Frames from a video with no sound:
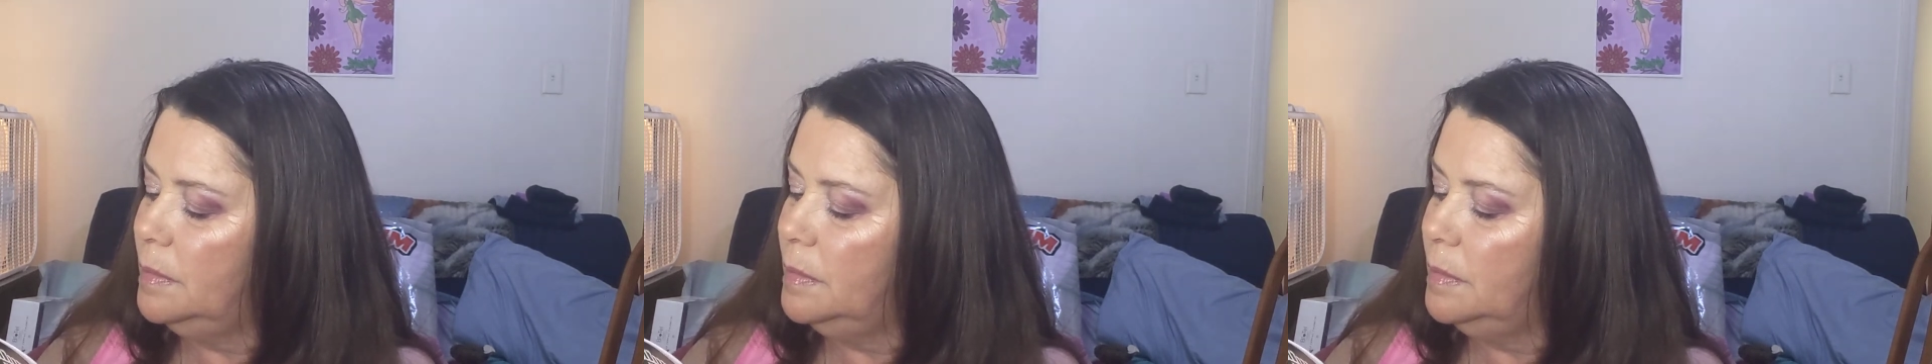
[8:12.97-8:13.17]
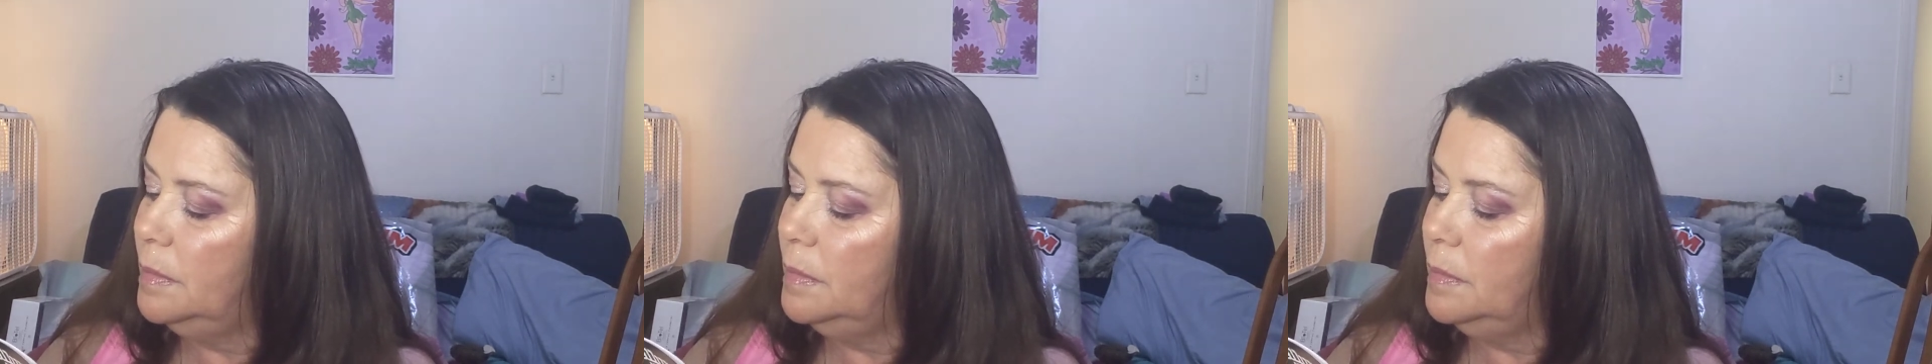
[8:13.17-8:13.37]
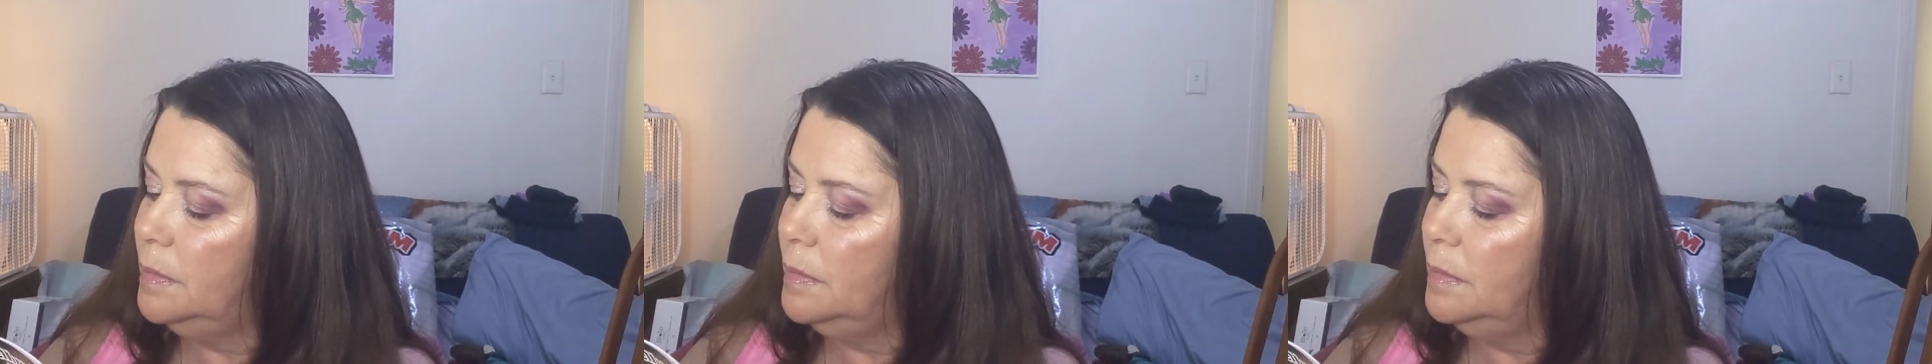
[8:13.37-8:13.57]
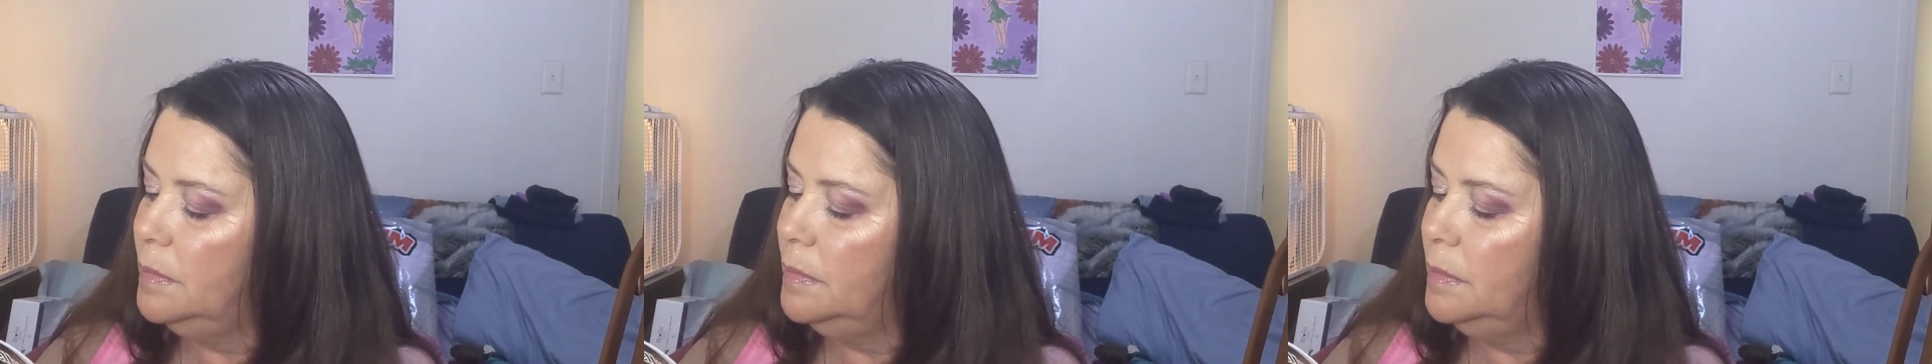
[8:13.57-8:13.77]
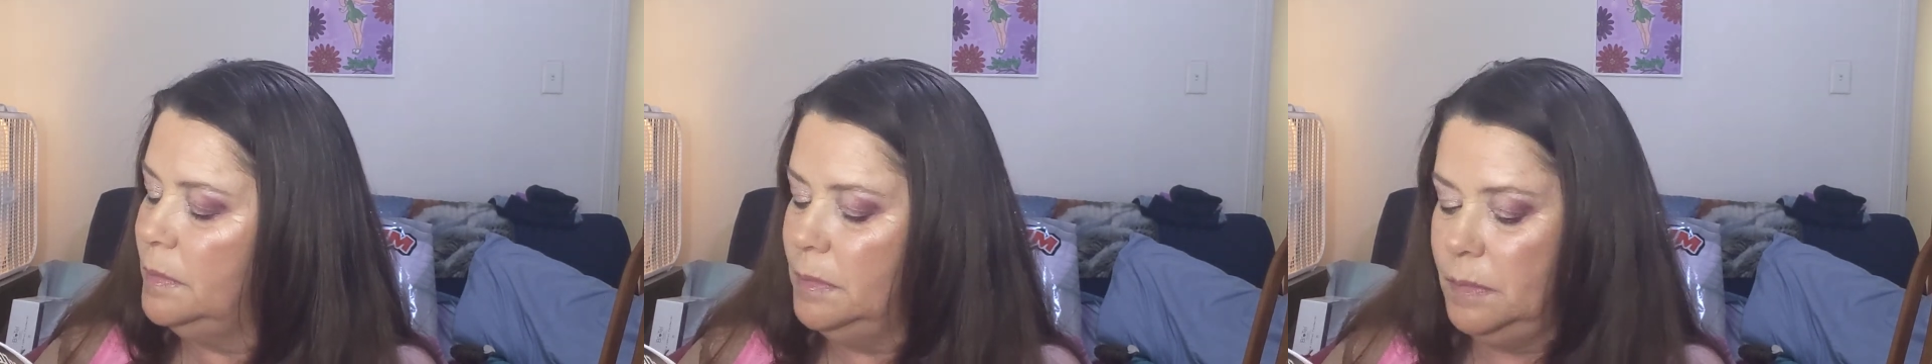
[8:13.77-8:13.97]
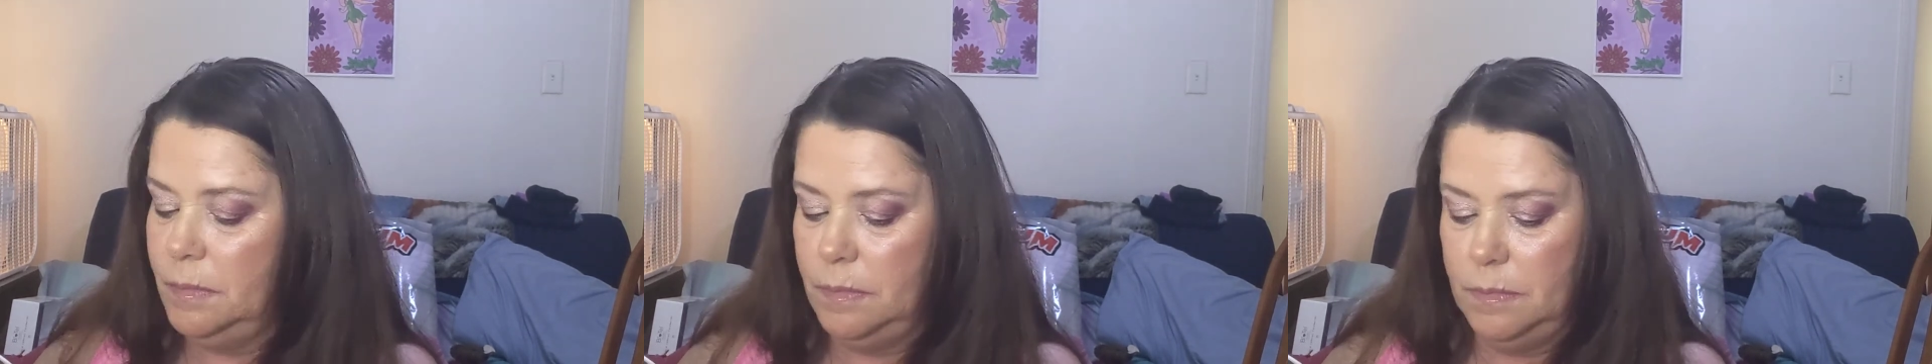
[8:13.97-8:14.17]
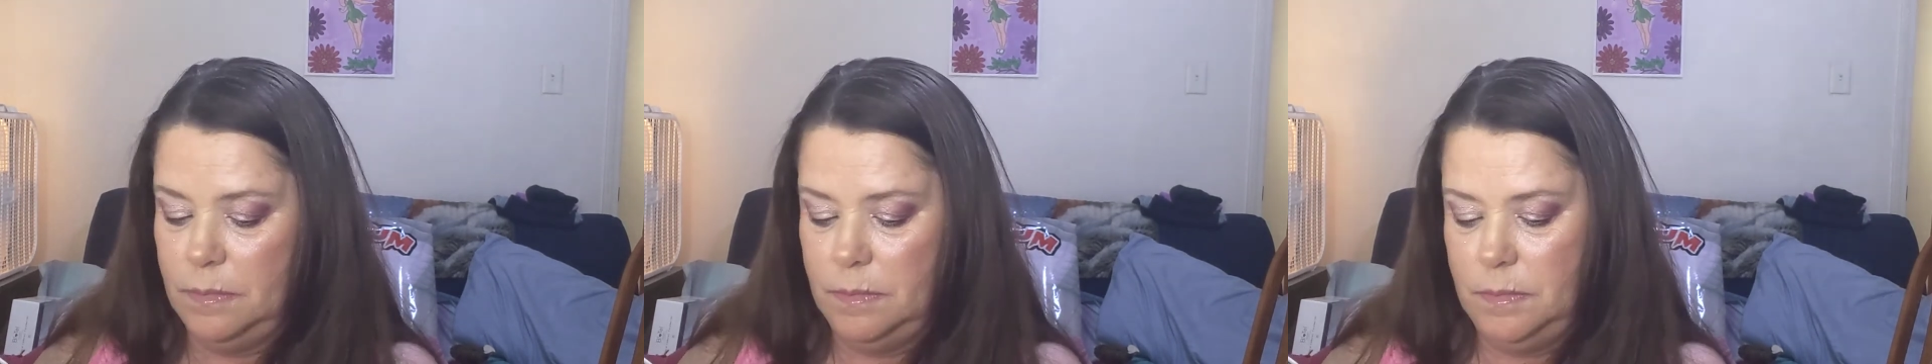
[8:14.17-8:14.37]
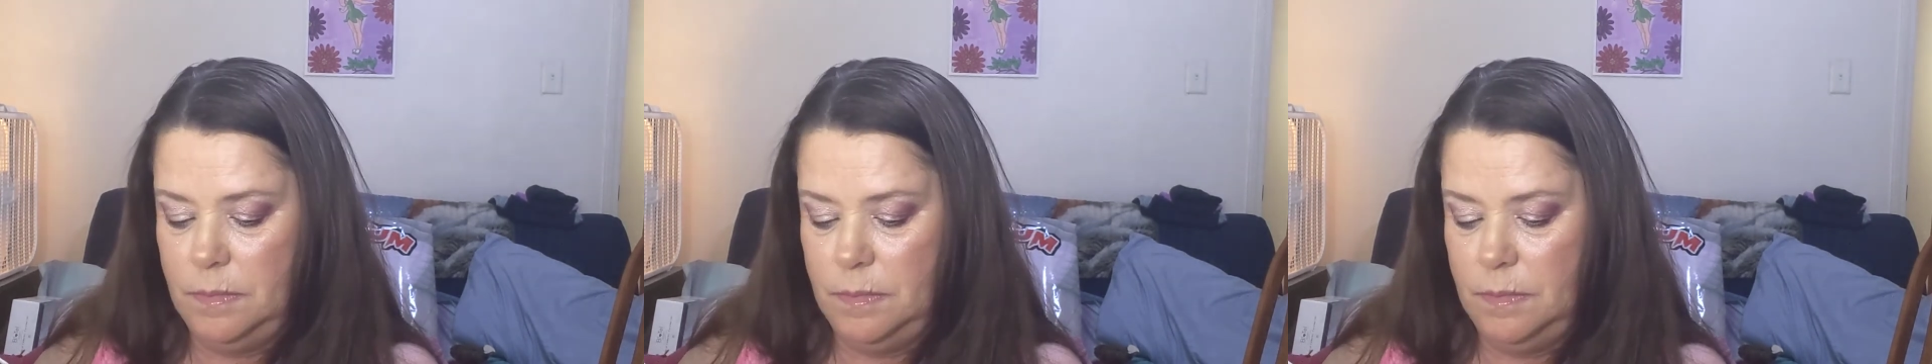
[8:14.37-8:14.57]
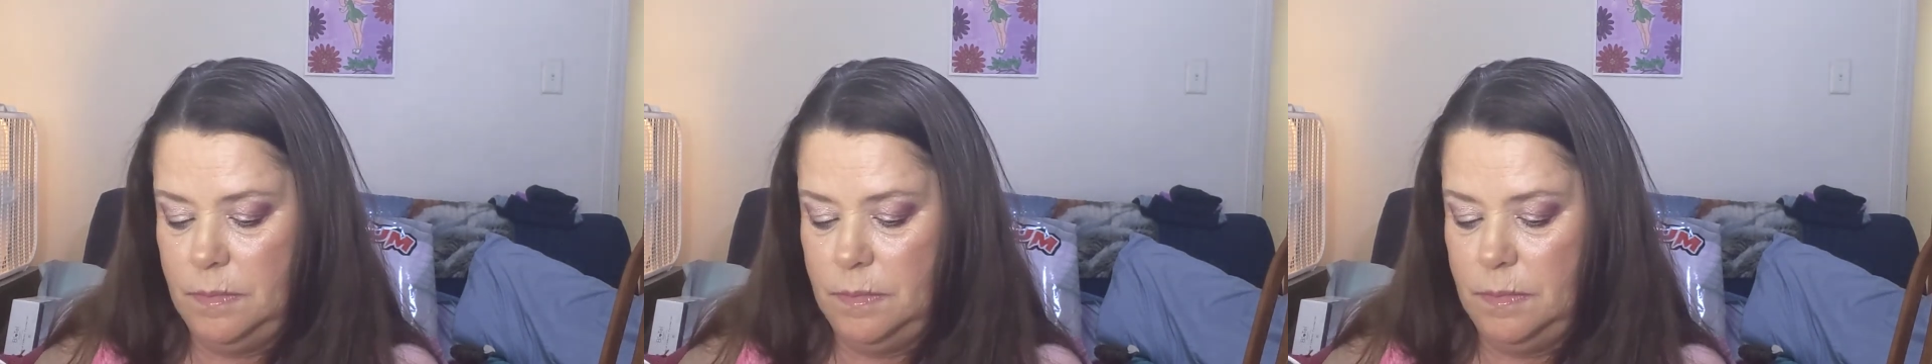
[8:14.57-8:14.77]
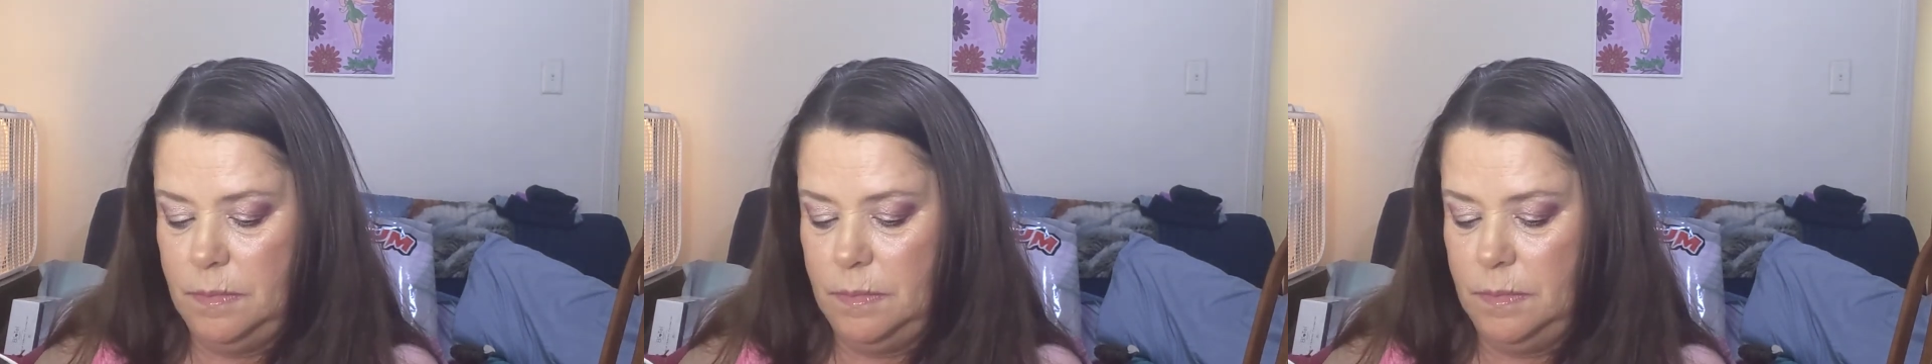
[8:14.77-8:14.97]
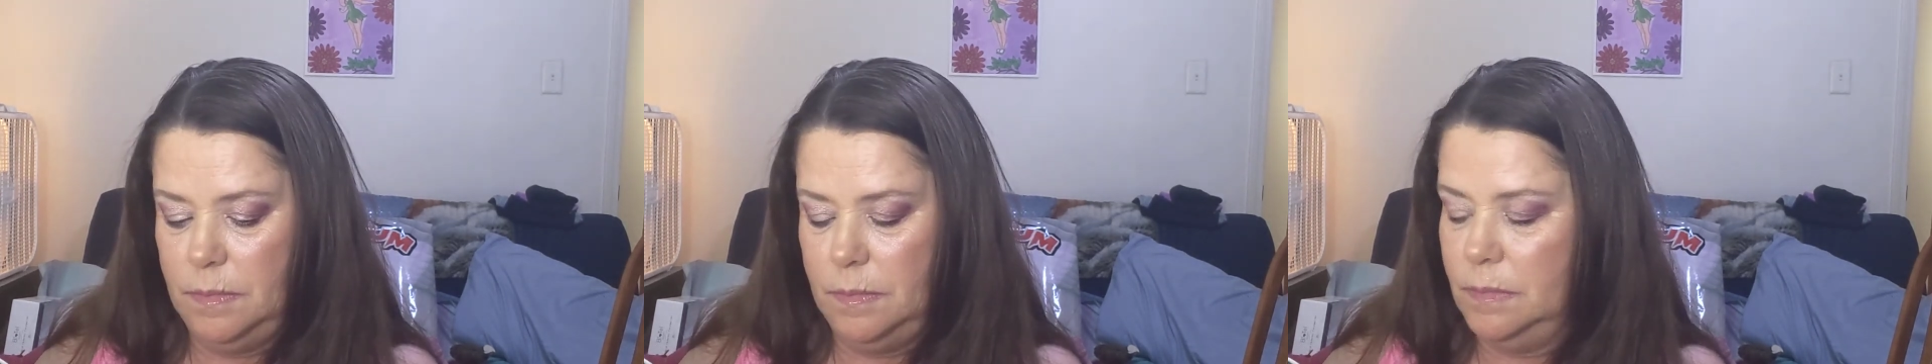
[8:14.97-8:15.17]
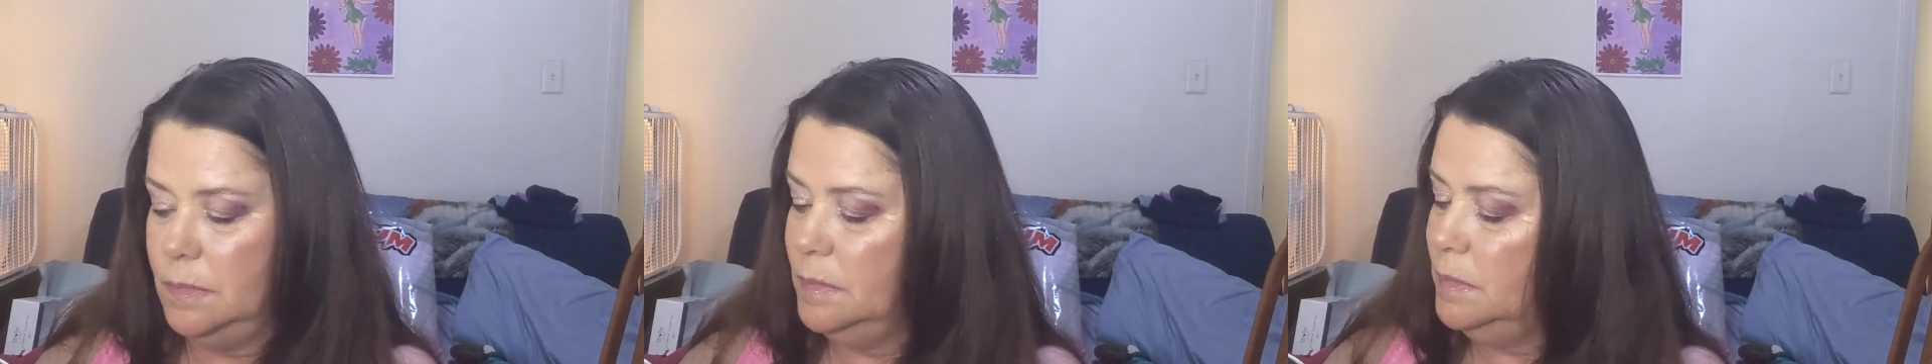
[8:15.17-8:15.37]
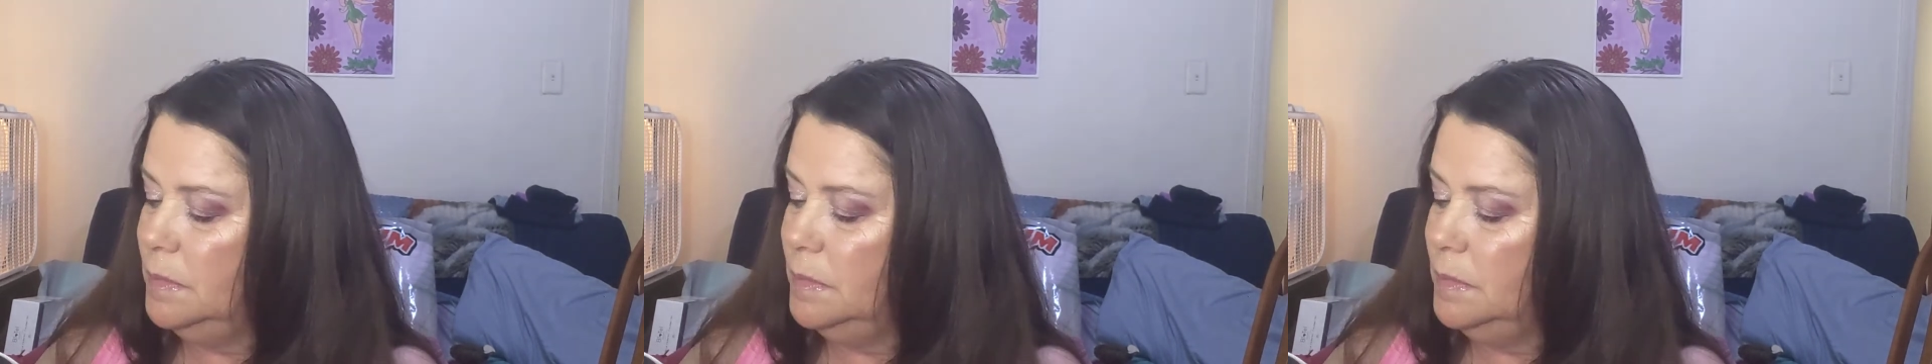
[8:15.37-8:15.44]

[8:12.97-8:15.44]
I know there's some times where